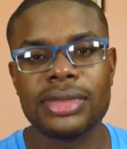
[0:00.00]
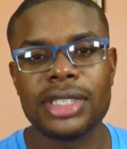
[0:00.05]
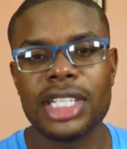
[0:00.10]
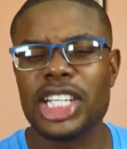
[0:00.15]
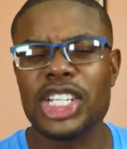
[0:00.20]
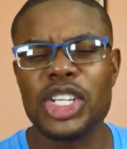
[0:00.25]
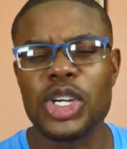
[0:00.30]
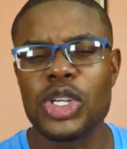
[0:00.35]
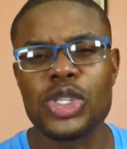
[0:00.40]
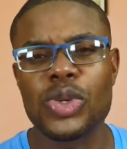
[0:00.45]

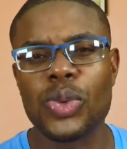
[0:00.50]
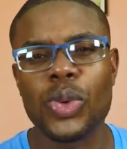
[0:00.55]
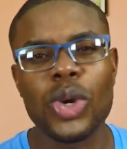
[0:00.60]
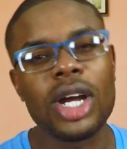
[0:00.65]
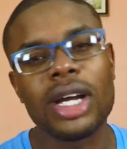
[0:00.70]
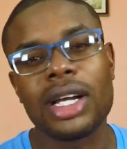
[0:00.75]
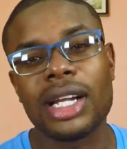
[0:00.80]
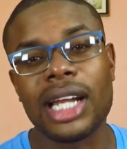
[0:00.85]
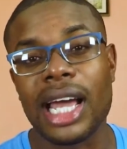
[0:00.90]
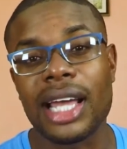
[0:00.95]
it doesn't
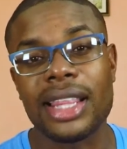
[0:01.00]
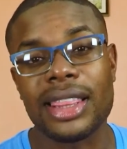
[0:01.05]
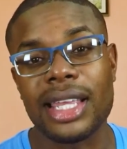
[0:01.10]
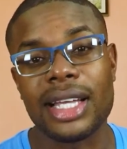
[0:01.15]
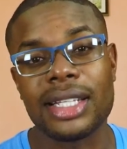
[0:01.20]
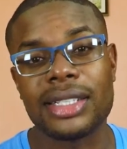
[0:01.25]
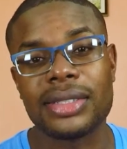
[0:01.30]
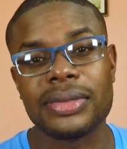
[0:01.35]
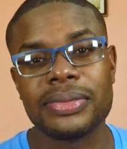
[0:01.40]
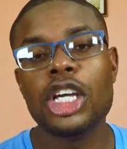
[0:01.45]
work like
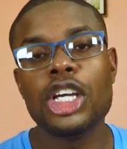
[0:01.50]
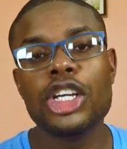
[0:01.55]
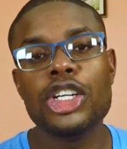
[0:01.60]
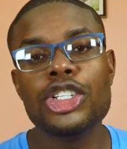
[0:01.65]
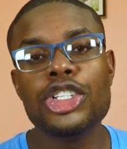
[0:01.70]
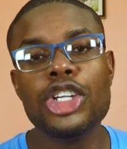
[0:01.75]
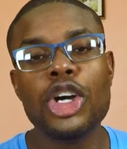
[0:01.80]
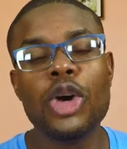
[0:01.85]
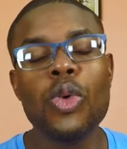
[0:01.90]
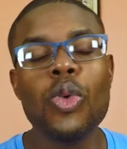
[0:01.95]
that.
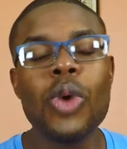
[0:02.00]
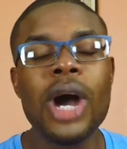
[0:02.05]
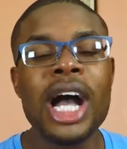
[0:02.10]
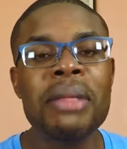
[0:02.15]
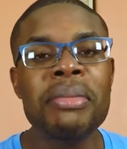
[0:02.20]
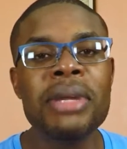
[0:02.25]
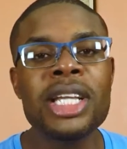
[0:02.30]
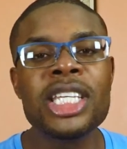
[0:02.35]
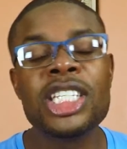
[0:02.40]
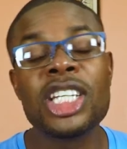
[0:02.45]
Now,
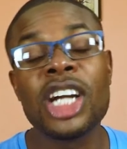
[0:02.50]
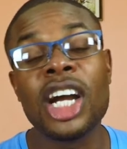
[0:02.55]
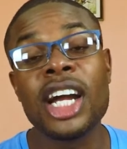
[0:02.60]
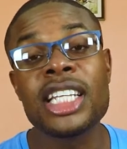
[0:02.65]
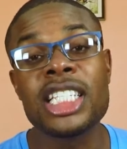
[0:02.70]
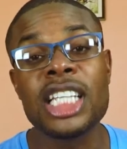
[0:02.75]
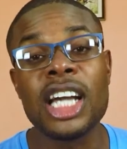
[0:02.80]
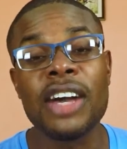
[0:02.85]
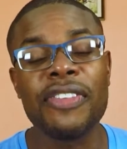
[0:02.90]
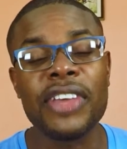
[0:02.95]
while
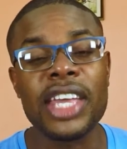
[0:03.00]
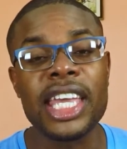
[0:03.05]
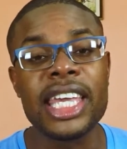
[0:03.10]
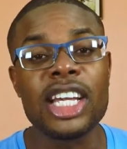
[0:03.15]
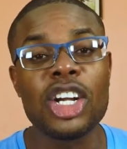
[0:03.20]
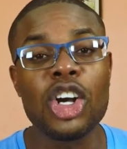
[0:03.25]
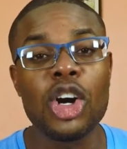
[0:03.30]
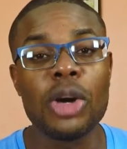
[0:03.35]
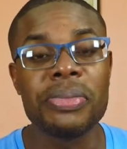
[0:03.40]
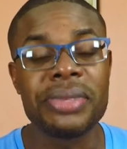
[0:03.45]
majority of
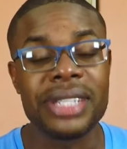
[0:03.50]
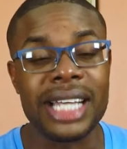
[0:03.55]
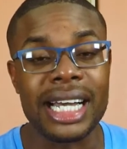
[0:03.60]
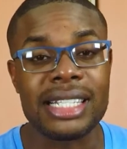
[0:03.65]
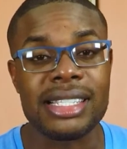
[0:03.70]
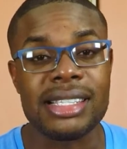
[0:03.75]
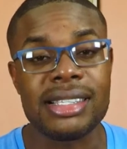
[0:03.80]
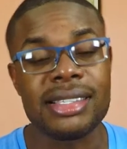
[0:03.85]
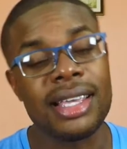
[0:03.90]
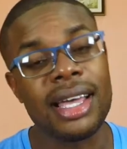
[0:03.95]
income
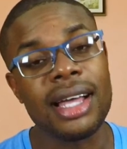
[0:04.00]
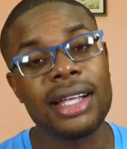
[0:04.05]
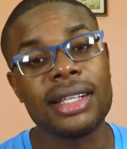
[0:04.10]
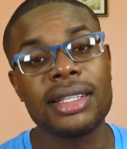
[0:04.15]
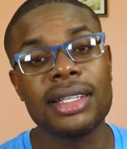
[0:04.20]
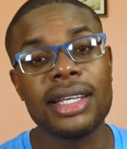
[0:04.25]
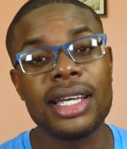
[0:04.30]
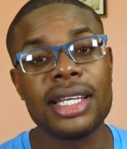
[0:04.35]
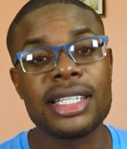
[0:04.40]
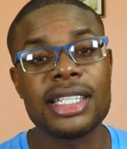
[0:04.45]
tax is
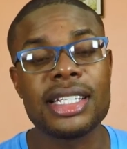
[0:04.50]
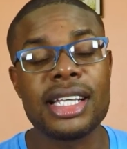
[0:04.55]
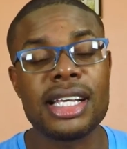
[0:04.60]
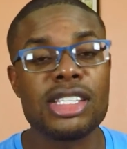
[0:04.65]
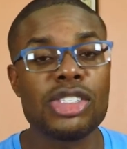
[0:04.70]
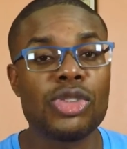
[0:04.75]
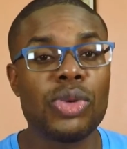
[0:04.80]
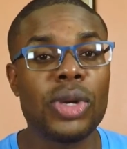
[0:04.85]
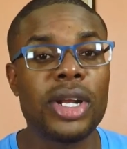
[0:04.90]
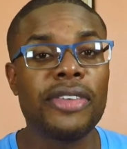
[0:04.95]
calculated
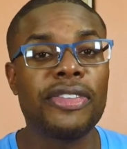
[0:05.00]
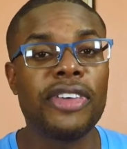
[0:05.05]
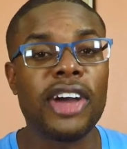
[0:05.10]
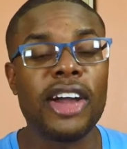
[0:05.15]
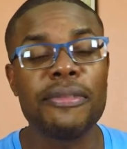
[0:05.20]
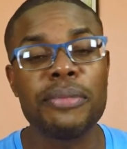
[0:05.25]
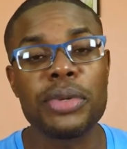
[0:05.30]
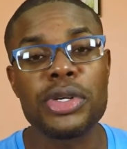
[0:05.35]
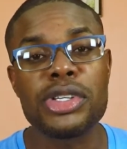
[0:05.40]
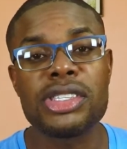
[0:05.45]
as
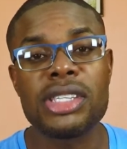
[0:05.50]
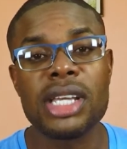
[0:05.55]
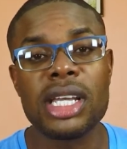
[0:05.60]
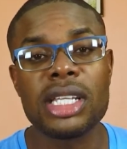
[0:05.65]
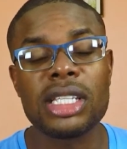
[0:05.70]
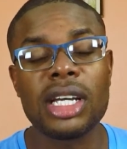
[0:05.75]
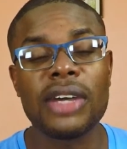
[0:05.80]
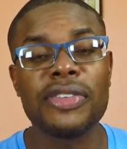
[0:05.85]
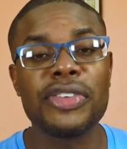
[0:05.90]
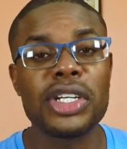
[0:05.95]

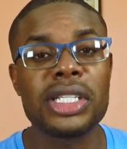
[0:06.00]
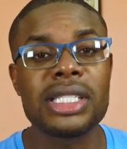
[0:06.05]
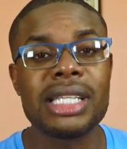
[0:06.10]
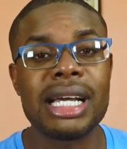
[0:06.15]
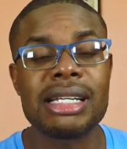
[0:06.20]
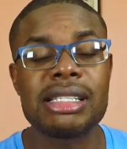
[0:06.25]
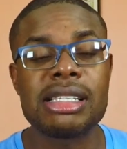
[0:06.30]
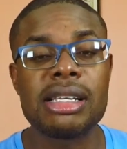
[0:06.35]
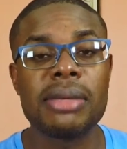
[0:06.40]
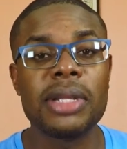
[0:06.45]
25% of your
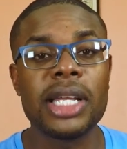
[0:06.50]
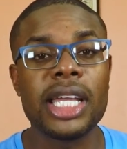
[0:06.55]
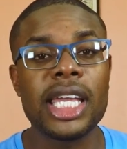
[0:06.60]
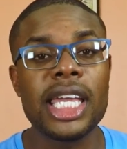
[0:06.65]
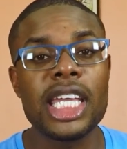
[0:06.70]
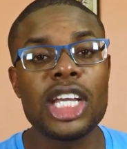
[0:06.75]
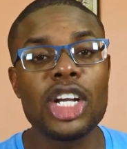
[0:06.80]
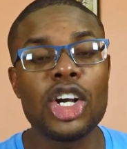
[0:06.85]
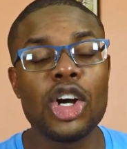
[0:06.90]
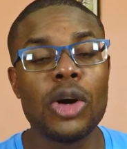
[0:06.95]
taxable
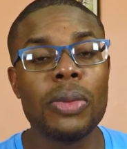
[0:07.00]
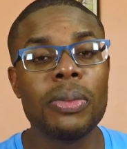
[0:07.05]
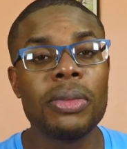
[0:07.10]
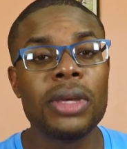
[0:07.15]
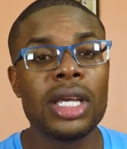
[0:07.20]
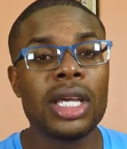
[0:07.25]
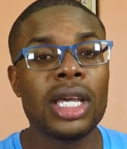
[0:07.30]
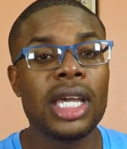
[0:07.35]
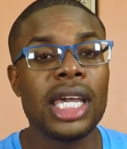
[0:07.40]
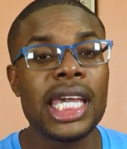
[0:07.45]
income,
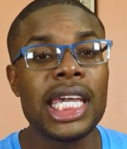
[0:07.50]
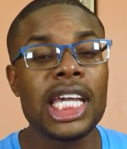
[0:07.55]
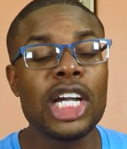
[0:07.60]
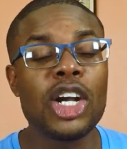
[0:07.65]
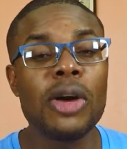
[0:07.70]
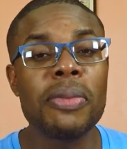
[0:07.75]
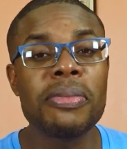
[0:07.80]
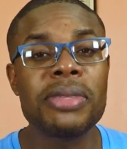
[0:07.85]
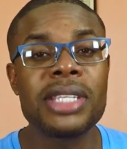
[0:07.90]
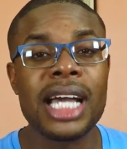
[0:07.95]

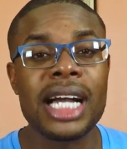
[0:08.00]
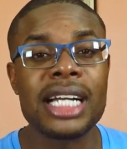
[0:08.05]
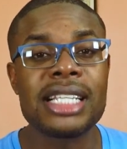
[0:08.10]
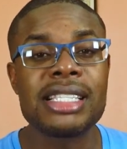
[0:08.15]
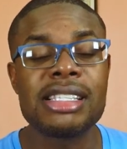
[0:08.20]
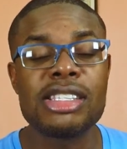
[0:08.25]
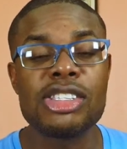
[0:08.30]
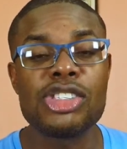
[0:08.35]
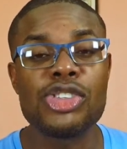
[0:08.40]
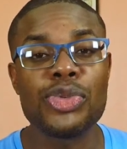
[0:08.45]
income tax
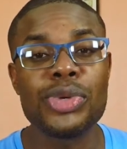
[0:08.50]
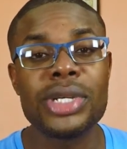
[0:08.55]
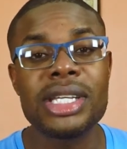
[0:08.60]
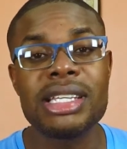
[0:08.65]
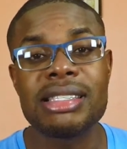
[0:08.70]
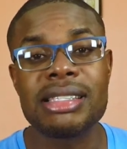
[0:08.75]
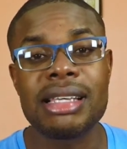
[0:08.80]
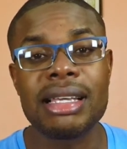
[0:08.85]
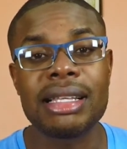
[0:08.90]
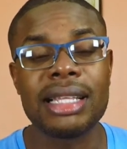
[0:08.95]
since
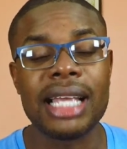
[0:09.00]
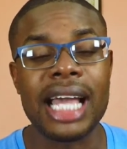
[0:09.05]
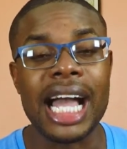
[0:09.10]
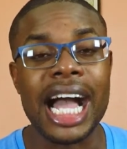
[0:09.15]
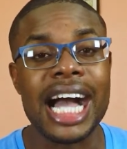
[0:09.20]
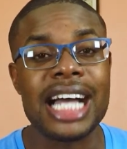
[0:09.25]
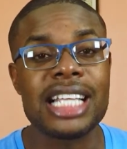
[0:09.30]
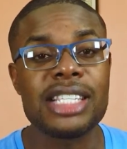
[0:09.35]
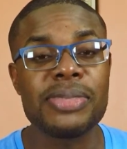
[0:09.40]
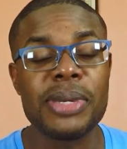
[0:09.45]
recently
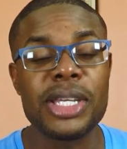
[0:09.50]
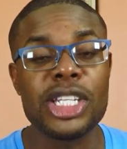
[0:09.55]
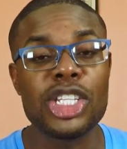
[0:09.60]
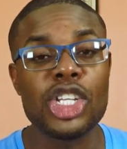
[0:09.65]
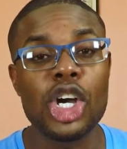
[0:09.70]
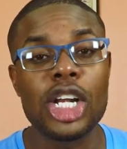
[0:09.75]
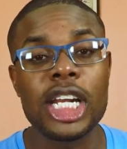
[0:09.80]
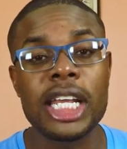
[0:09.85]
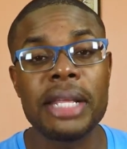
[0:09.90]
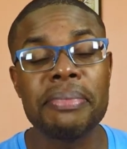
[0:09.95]
has been
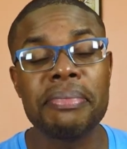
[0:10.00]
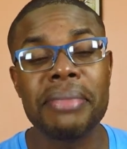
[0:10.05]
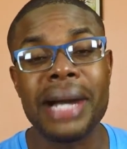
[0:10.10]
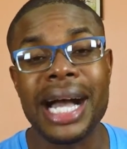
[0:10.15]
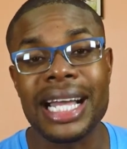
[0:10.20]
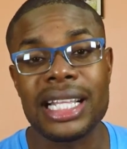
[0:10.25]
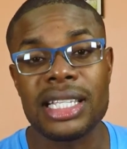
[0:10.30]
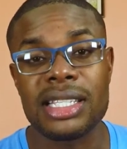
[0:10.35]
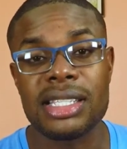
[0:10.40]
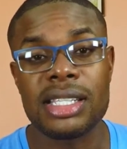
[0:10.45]
done in
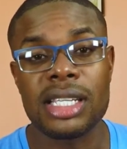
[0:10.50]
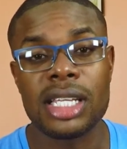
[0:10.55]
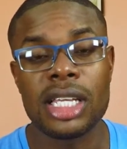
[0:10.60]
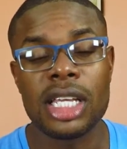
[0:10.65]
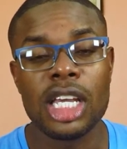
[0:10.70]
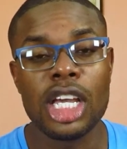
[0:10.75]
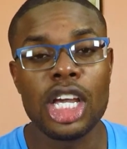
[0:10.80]
bands.